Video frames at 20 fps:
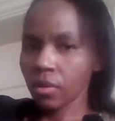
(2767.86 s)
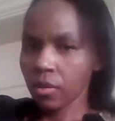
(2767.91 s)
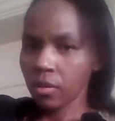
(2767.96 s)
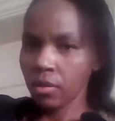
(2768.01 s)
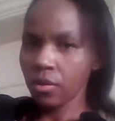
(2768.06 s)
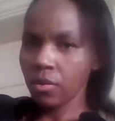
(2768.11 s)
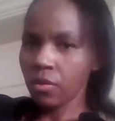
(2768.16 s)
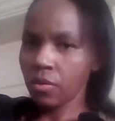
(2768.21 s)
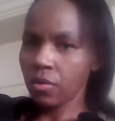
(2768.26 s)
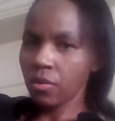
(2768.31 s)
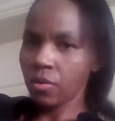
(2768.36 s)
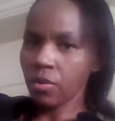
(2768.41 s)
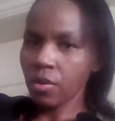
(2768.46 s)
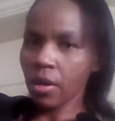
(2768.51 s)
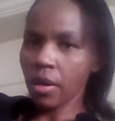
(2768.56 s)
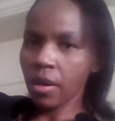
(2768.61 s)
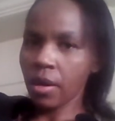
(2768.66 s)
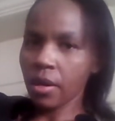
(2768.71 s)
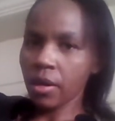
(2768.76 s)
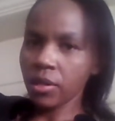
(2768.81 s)
This is
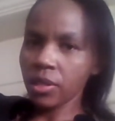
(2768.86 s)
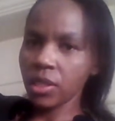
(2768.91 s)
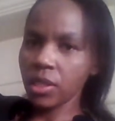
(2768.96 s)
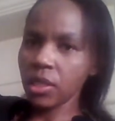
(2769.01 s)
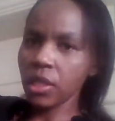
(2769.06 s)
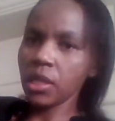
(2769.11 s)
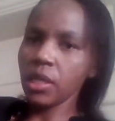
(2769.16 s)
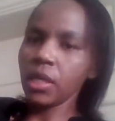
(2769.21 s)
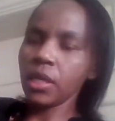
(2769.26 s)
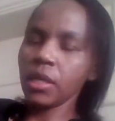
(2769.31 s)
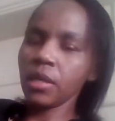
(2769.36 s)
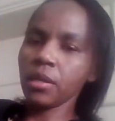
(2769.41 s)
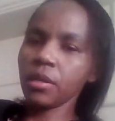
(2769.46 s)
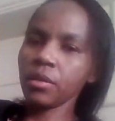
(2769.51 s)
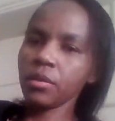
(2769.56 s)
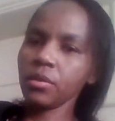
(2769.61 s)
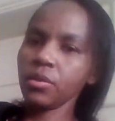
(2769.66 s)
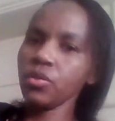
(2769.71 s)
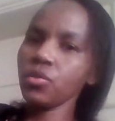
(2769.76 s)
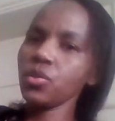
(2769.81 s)
sailing.
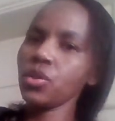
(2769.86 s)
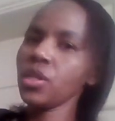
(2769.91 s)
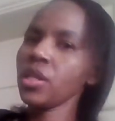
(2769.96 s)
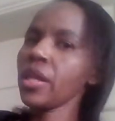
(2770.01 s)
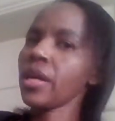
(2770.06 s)
You see